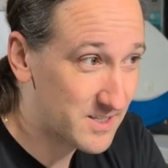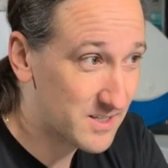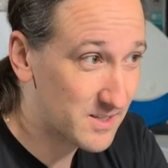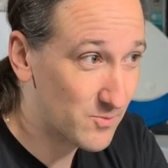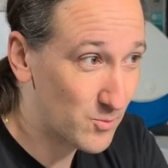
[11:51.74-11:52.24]

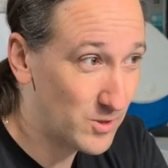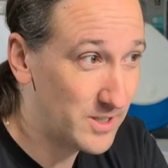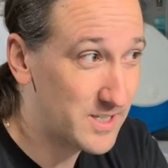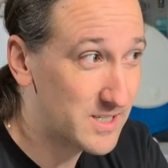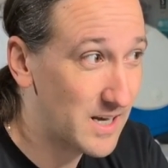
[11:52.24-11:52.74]
It's
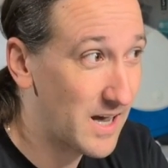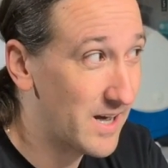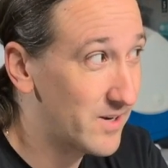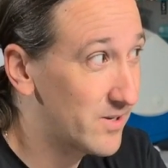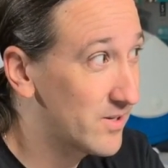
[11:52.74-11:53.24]
really
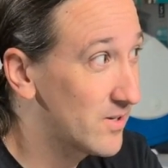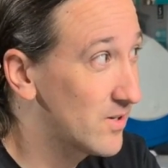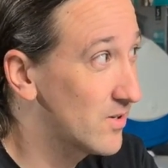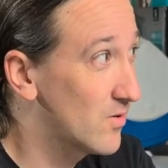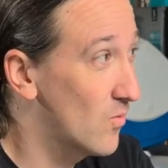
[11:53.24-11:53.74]
sad
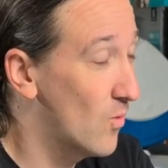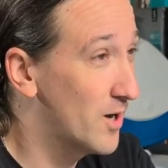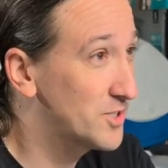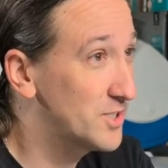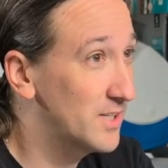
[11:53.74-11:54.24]

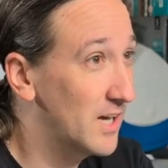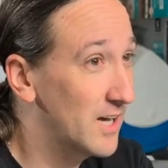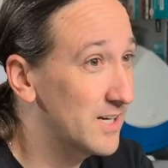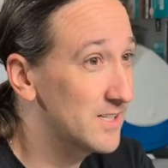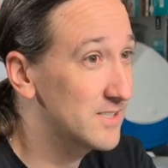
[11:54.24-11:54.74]

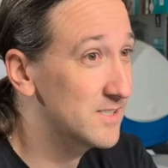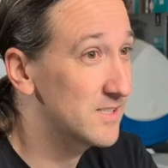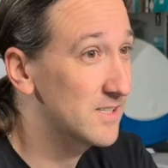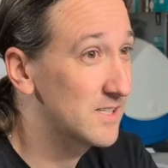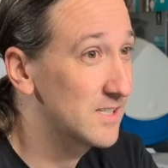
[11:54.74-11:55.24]
watching
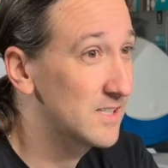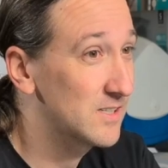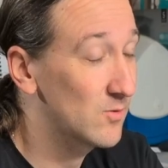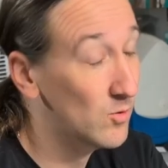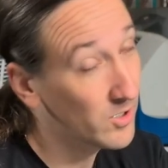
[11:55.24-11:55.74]
guys
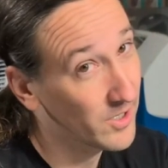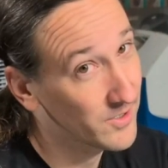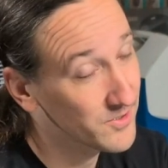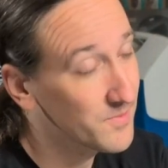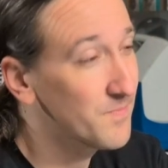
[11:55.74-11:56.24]

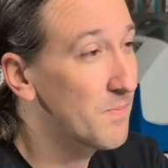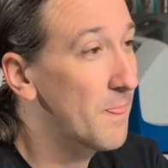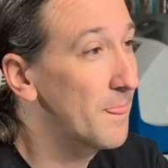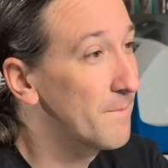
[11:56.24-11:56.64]
or gals